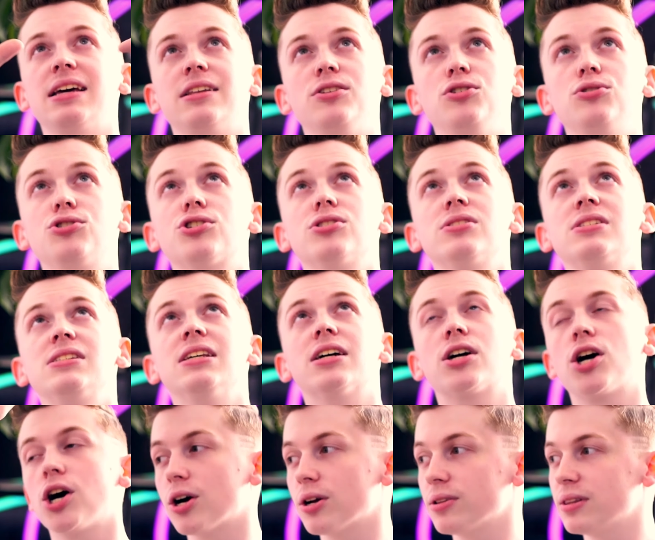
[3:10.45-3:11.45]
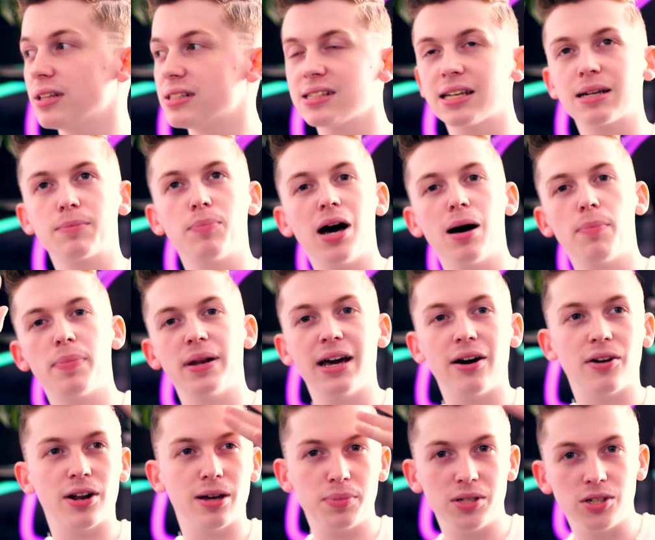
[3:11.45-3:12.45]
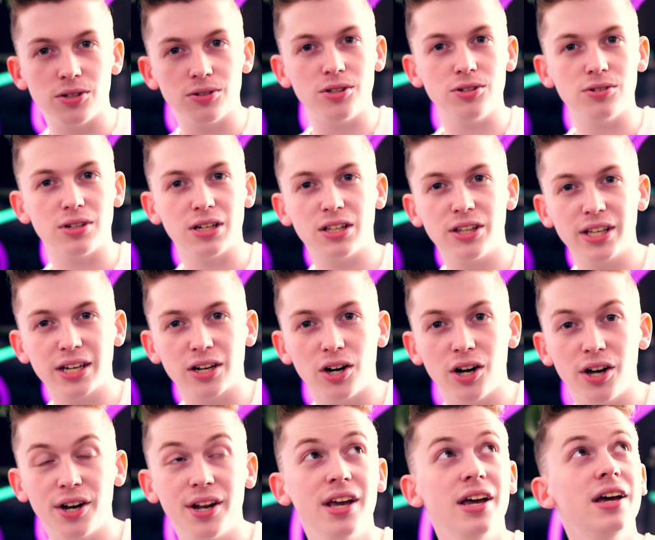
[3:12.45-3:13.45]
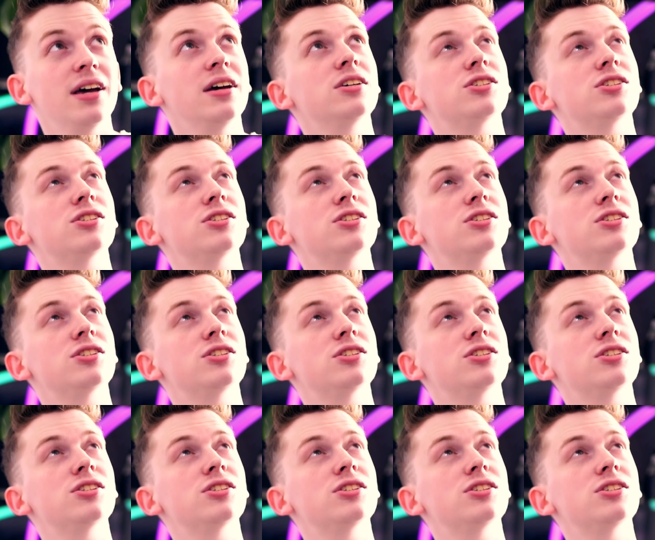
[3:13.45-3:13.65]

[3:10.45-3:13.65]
and you should see a card that's popping out up here that you can click on.